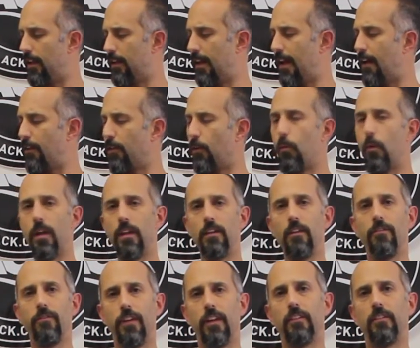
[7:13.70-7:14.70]
how the wind
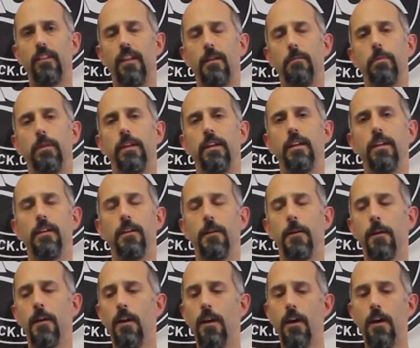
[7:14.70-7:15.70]
affects that blade.
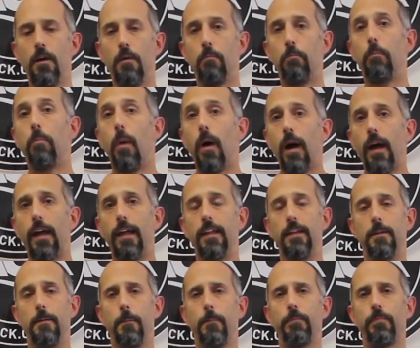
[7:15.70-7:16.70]

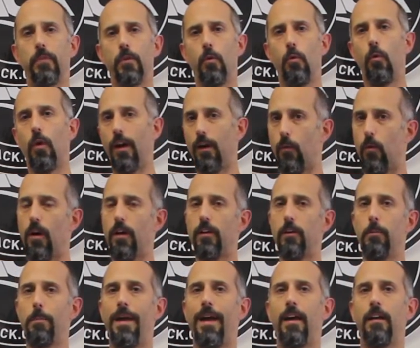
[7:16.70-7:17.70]
But
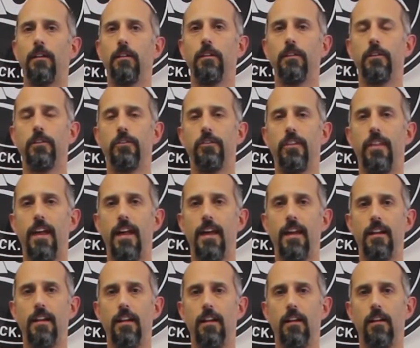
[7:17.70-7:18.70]
whitewater paddlers
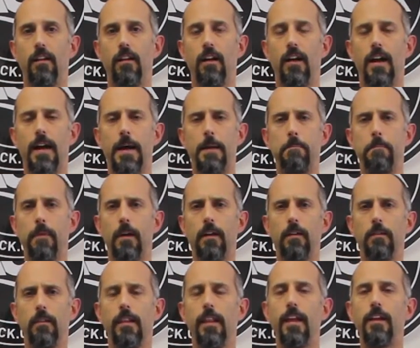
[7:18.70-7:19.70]
that
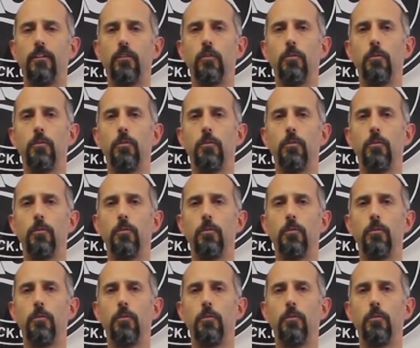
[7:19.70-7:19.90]
like